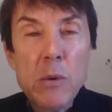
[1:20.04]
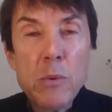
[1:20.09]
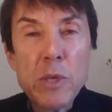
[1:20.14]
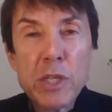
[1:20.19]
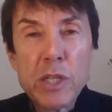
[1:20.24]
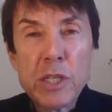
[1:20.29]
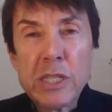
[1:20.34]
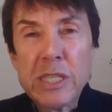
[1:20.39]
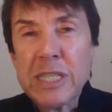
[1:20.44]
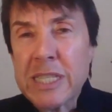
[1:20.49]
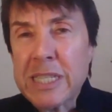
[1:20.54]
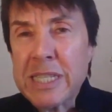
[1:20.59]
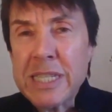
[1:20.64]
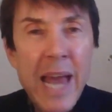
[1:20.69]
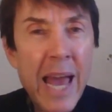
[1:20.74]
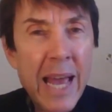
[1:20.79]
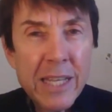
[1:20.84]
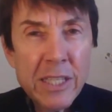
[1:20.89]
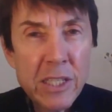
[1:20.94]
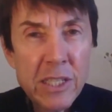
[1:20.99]
with
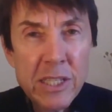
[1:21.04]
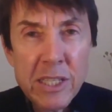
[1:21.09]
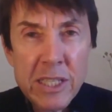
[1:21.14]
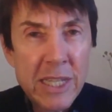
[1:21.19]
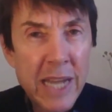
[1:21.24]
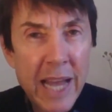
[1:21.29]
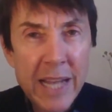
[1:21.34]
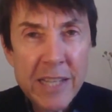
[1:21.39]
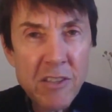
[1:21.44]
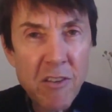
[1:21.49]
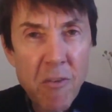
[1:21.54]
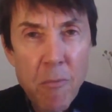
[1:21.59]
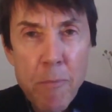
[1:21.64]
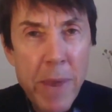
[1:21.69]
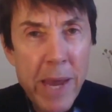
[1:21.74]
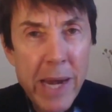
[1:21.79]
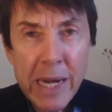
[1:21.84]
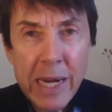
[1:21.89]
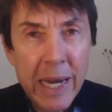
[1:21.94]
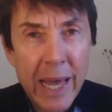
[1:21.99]
stacks and stacks of
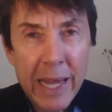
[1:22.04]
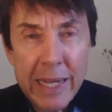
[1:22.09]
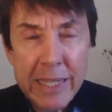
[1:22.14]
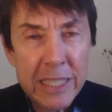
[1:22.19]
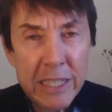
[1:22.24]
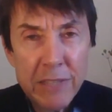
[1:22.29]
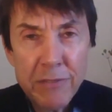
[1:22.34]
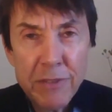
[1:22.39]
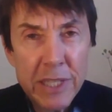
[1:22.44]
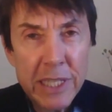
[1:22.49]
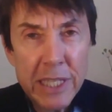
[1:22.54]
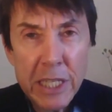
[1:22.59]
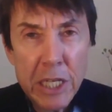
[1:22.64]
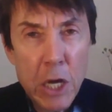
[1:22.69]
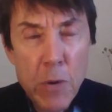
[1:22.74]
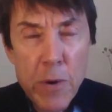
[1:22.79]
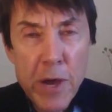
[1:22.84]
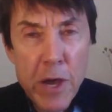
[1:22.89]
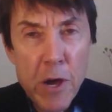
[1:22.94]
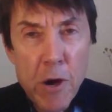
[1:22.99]
mental activity
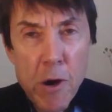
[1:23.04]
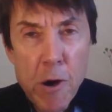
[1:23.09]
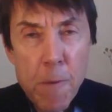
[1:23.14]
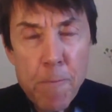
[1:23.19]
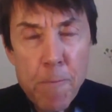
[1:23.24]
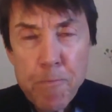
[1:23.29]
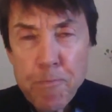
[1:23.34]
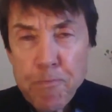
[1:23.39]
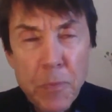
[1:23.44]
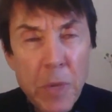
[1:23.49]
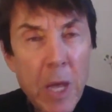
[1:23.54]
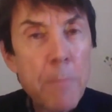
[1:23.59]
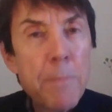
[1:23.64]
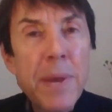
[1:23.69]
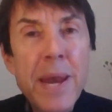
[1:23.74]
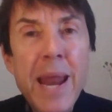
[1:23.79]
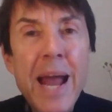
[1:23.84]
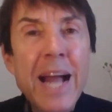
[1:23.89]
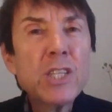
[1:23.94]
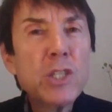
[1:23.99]
going on,
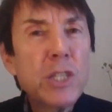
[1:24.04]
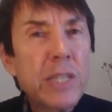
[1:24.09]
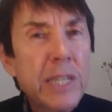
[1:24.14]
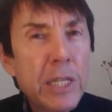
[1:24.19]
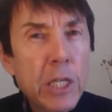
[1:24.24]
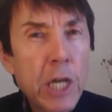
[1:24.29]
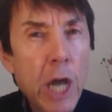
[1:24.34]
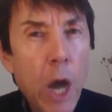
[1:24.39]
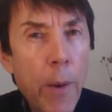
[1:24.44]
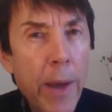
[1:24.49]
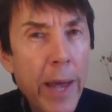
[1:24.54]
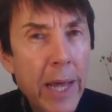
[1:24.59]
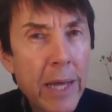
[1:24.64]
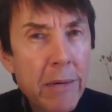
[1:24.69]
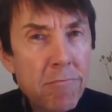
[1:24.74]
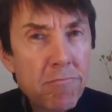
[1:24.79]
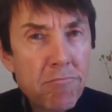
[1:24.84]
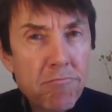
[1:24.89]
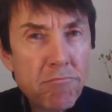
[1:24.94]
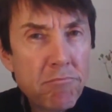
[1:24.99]
but actually
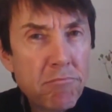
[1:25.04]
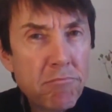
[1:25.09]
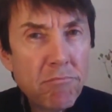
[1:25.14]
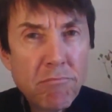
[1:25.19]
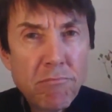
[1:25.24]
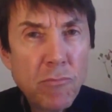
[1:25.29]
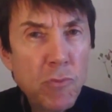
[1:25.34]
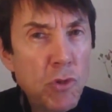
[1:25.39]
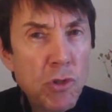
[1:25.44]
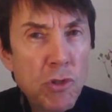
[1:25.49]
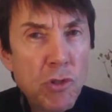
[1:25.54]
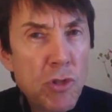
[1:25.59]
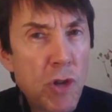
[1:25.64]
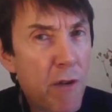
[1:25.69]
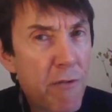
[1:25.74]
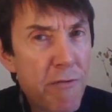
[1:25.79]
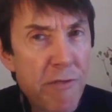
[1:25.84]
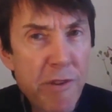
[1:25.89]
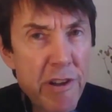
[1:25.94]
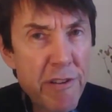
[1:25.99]
going
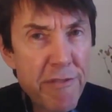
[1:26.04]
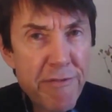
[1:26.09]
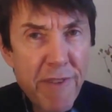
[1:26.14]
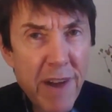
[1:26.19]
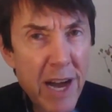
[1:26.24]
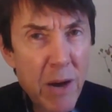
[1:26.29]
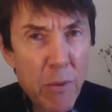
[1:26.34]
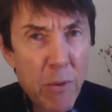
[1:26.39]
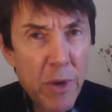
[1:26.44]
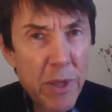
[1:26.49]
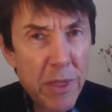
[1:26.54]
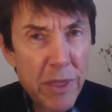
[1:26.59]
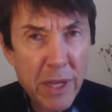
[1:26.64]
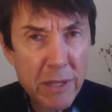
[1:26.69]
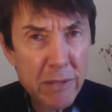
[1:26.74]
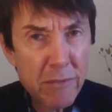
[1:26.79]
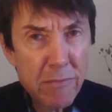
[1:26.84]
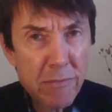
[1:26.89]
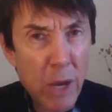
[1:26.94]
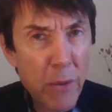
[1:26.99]
not very far with
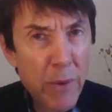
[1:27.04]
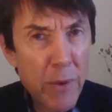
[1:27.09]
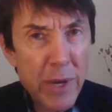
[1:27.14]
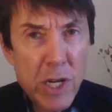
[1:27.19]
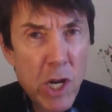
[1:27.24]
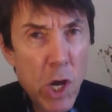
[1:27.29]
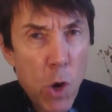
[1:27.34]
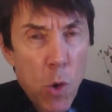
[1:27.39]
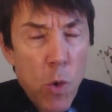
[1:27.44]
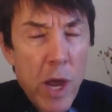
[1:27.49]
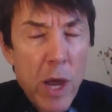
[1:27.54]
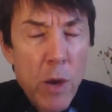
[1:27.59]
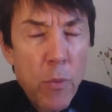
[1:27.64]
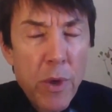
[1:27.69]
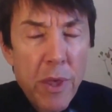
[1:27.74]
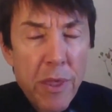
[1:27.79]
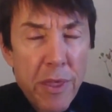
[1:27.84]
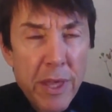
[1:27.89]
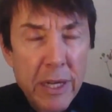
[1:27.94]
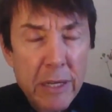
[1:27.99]
it, going nowhere
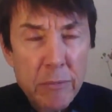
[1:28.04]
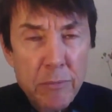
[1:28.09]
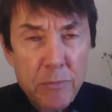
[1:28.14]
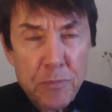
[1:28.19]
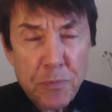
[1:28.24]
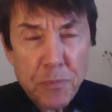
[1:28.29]
with it.